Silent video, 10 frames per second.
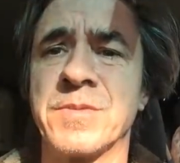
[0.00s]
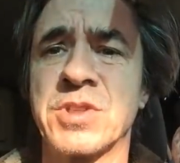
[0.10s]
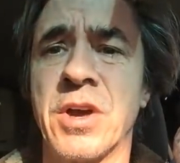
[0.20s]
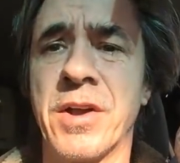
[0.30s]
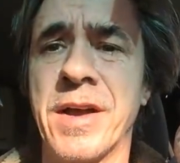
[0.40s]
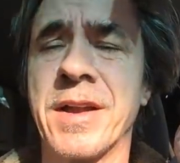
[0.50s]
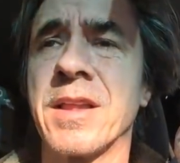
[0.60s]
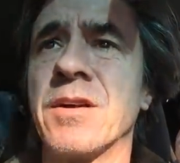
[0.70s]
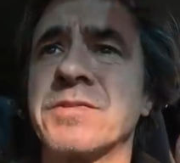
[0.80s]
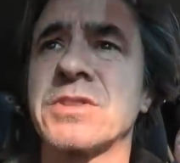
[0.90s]
It's alright, I
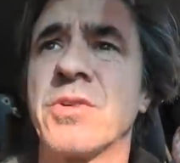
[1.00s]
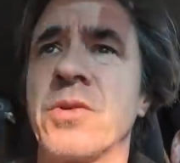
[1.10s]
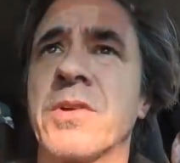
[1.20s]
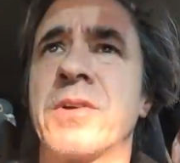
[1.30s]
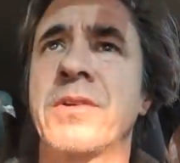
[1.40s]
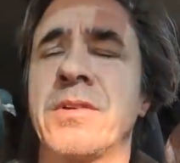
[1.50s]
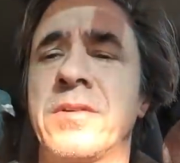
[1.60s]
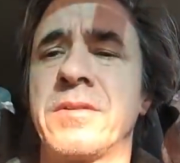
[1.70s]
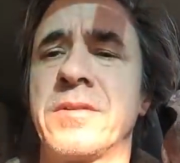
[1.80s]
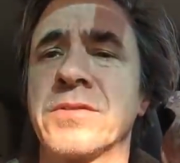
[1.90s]
love solar.
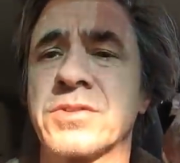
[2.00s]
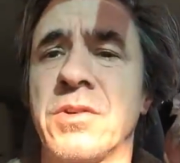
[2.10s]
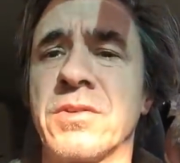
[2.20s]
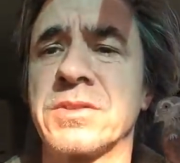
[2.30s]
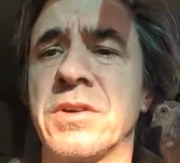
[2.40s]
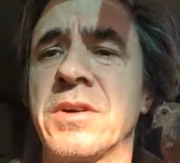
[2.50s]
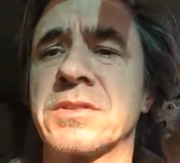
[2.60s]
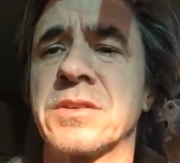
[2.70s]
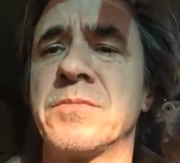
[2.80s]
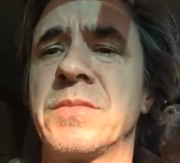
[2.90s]
Solar's
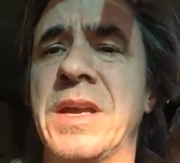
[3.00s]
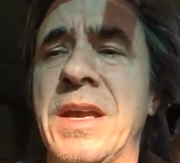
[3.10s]
awesome.